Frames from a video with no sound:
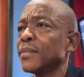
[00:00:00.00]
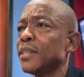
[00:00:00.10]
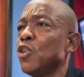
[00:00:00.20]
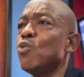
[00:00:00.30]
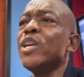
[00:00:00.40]

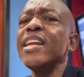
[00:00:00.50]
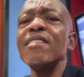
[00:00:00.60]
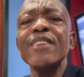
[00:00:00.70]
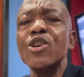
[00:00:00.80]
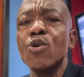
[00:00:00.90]
you will
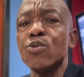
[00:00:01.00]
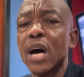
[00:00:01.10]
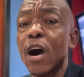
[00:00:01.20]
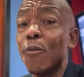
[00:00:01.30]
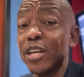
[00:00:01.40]
never know
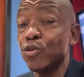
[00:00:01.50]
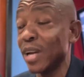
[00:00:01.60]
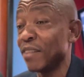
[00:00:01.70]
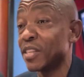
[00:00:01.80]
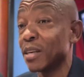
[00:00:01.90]
how much you
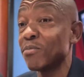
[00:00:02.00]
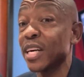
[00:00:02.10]
love something